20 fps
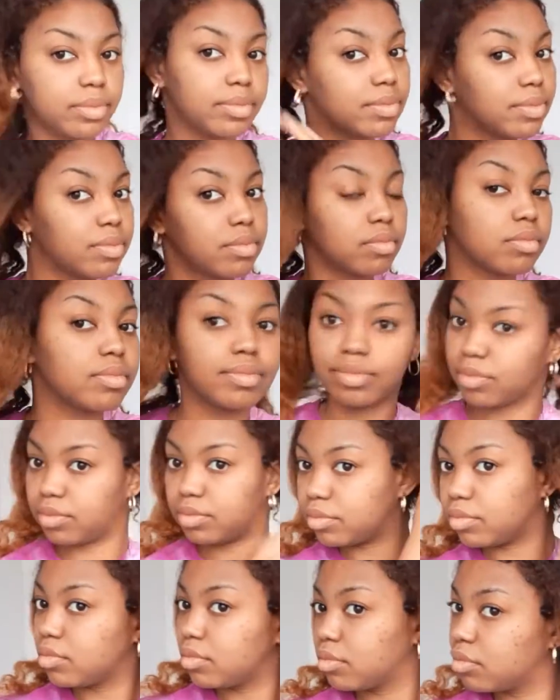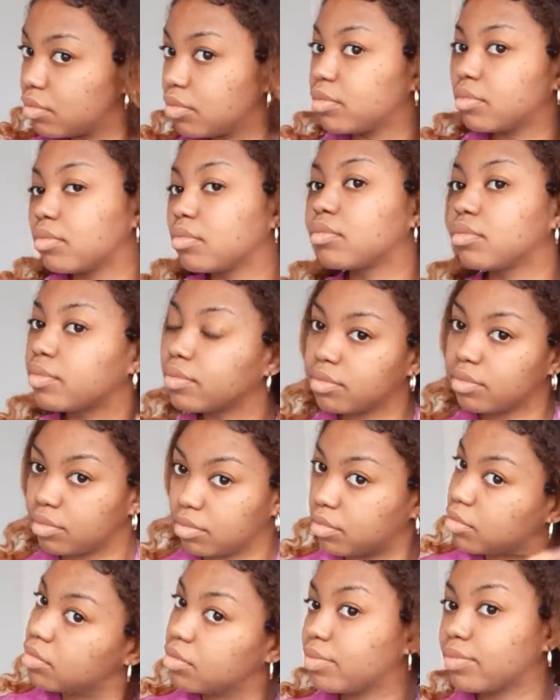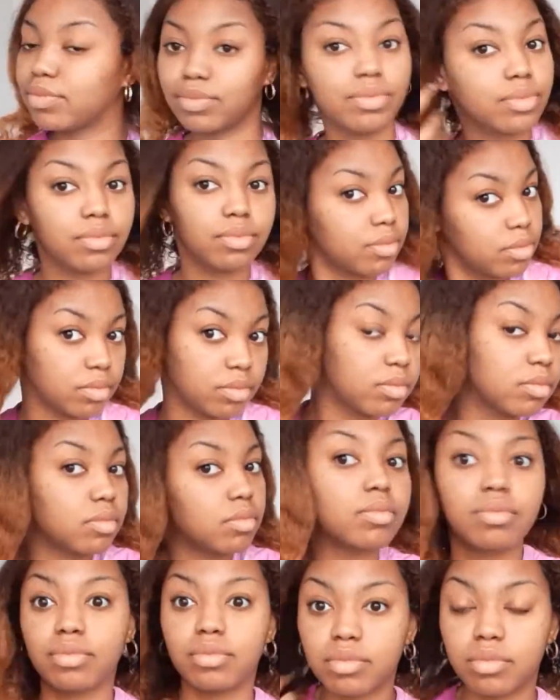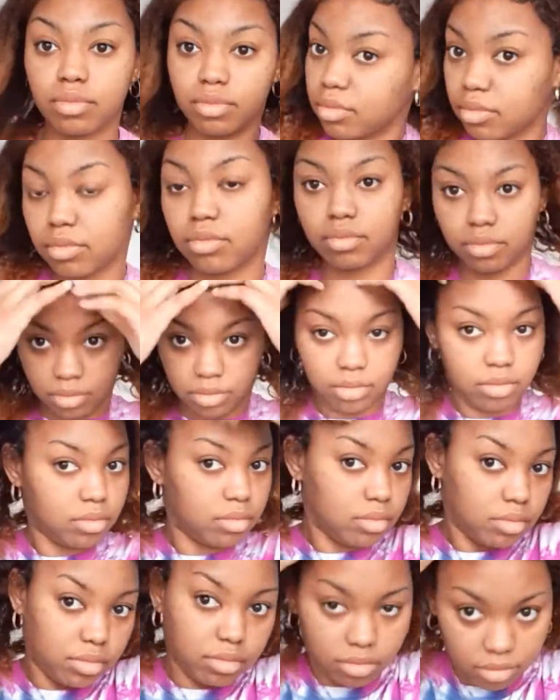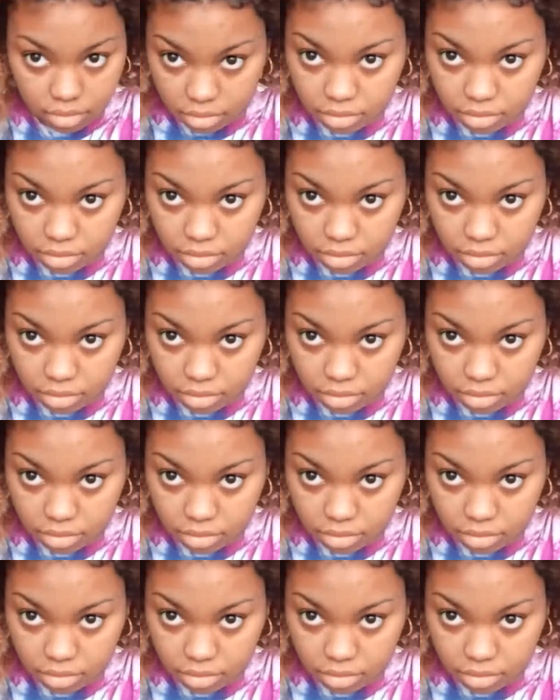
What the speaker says: Now this is my first time ever using Dark and Lovely. I typically use Revlon